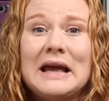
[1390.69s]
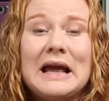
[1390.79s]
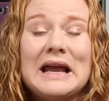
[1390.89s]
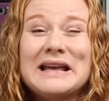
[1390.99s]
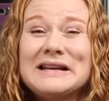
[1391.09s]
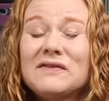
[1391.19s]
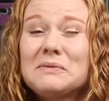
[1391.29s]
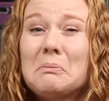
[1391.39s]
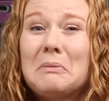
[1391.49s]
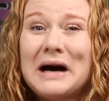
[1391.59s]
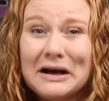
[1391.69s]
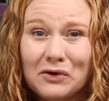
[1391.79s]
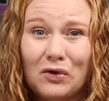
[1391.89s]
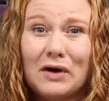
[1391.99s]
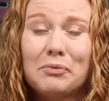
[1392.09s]
and even
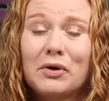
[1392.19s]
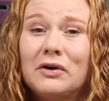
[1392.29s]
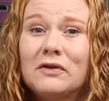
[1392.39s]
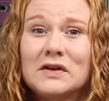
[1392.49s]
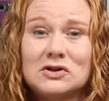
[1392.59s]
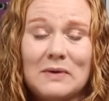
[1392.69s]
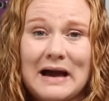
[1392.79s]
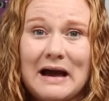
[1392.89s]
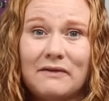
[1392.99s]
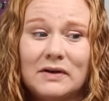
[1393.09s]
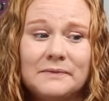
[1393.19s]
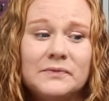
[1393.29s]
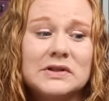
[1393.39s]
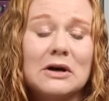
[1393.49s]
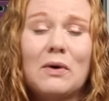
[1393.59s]
model of printer that you have.
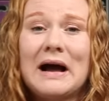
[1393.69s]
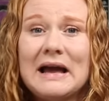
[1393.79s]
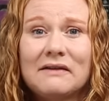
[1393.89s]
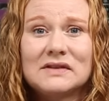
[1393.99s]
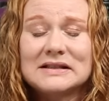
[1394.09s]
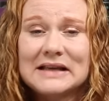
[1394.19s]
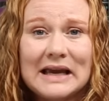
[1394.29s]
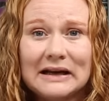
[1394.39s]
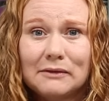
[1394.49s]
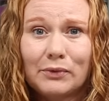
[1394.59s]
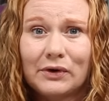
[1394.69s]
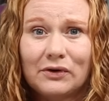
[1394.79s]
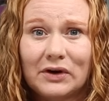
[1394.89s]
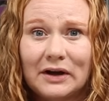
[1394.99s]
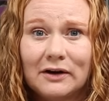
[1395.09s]
So I have this Canon
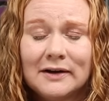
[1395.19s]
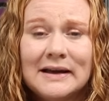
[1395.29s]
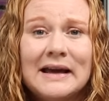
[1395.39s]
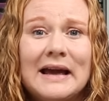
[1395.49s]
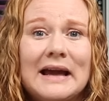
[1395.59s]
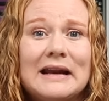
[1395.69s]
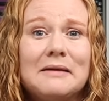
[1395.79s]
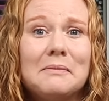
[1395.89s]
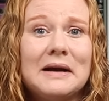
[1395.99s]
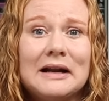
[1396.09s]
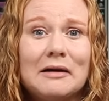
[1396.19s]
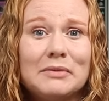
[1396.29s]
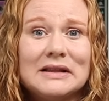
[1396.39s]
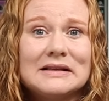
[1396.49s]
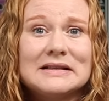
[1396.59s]
printer here, and it may
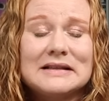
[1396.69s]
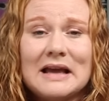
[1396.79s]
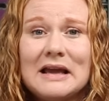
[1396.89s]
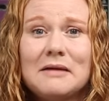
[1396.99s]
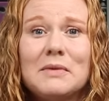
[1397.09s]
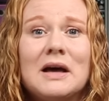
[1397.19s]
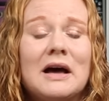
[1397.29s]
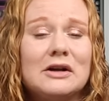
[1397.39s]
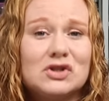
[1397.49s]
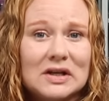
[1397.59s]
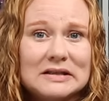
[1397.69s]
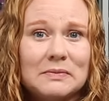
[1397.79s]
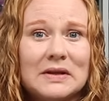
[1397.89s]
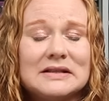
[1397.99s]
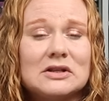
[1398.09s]
not be the same
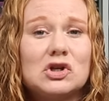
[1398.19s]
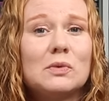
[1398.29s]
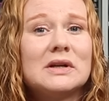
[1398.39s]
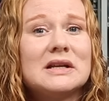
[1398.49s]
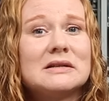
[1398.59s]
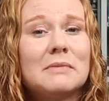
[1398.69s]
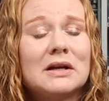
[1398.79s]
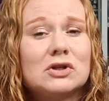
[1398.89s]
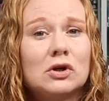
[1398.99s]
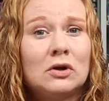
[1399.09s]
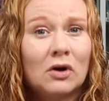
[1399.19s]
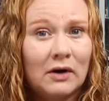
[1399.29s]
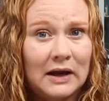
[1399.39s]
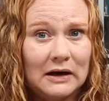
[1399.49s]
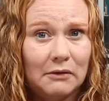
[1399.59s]
adjustments that you would need to make to your
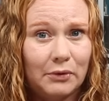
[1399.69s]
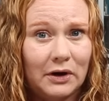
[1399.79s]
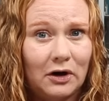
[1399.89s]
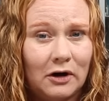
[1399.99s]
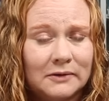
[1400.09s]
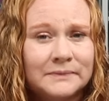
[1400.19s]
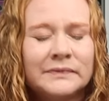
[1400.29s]
Canon printer.